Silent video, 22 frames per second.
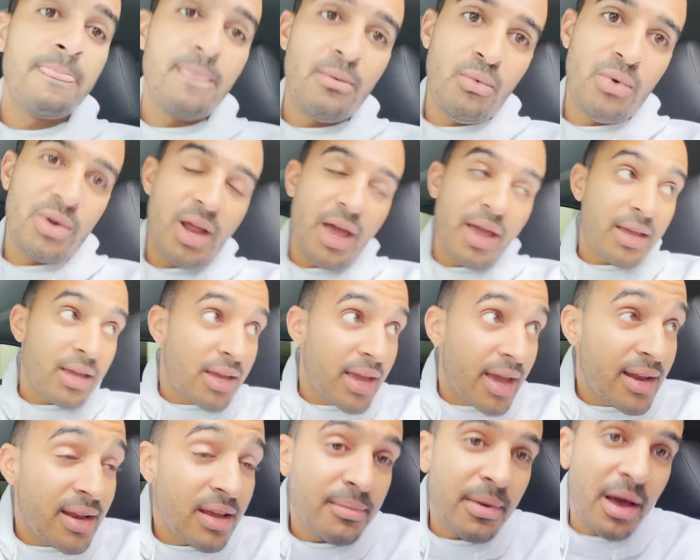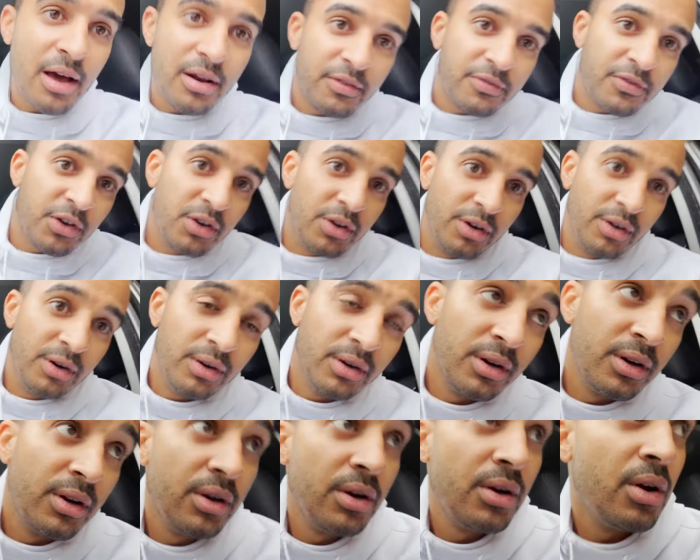when I get him out of here
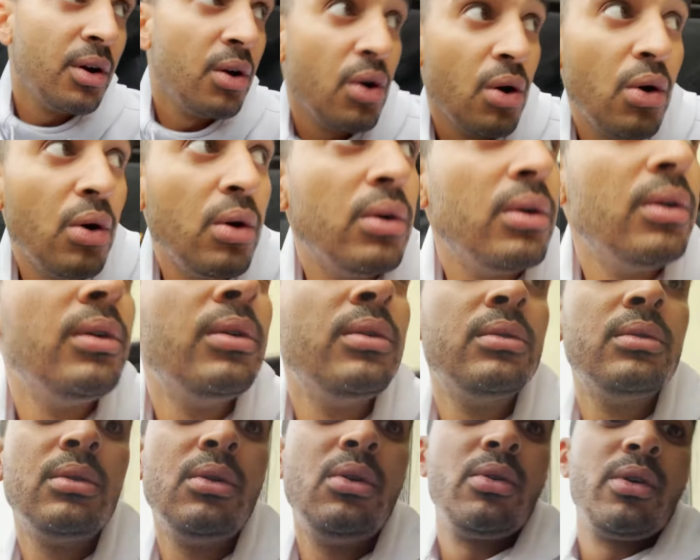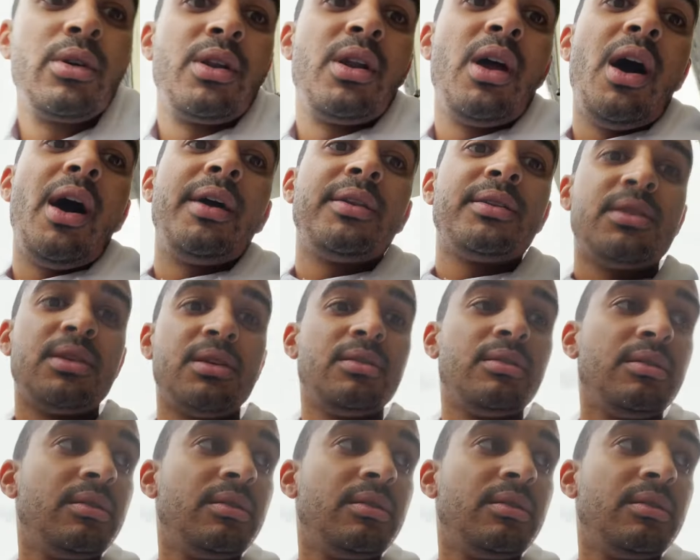or not.